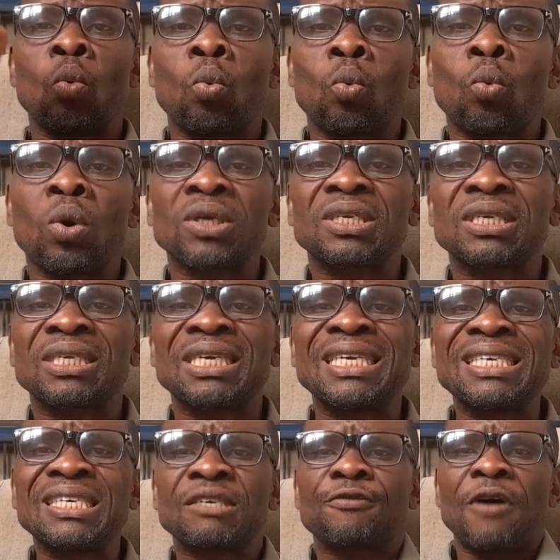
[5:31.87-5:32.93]
What
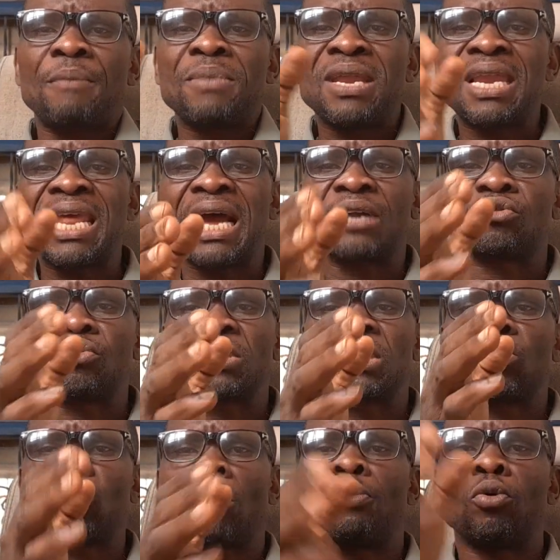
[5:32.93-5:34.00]
is familiar to the
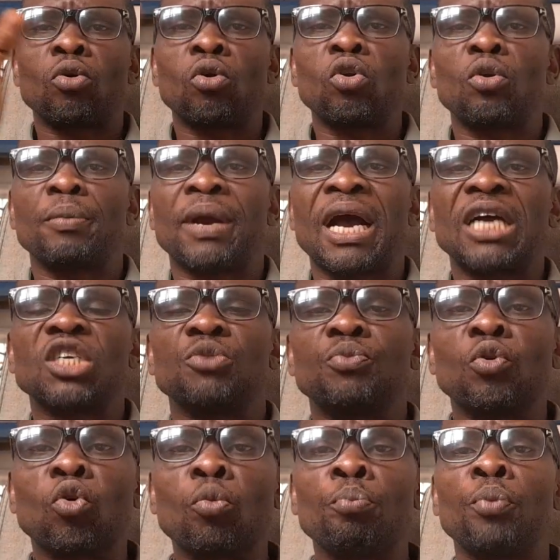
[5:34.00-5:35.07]
double column cash book,